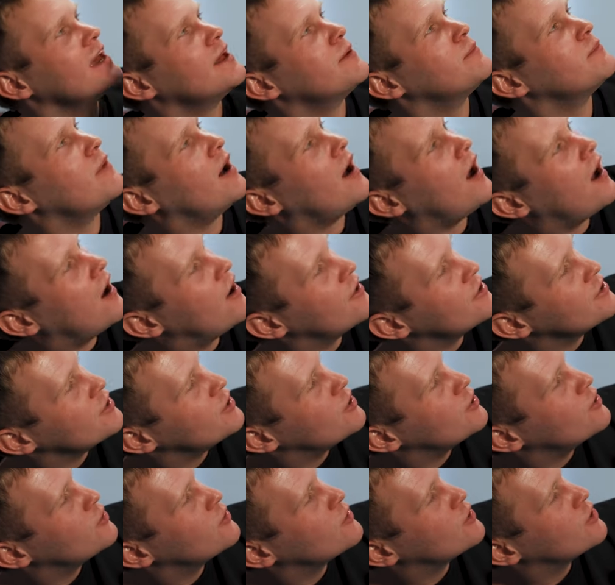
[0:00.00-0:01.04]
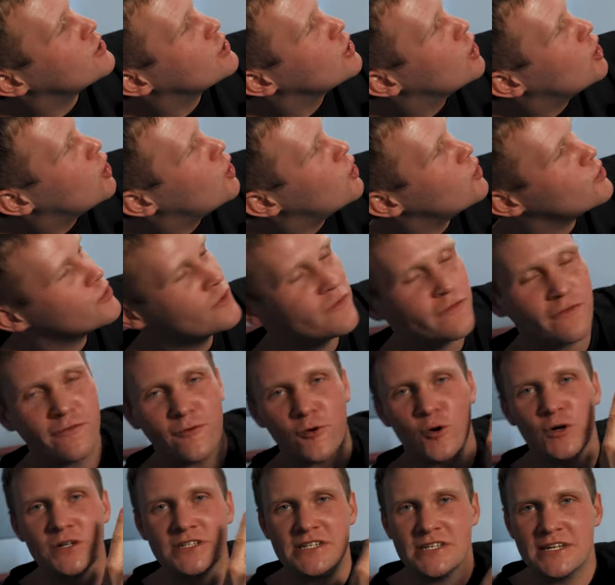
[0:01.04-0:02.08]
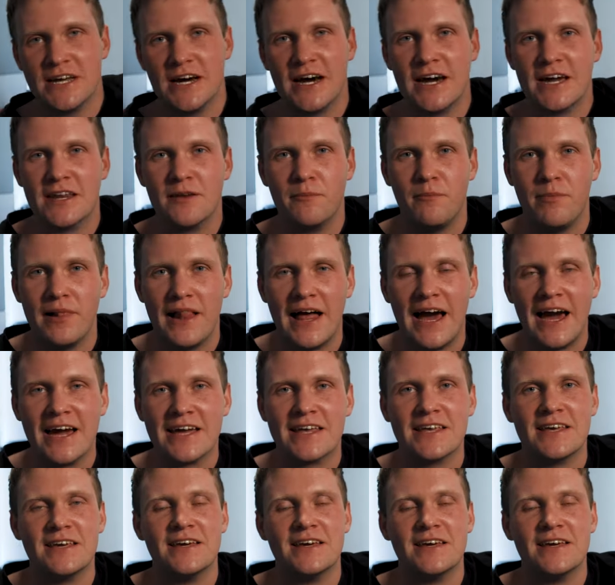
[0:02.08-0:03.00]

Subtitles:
M Audio Code 49 Black.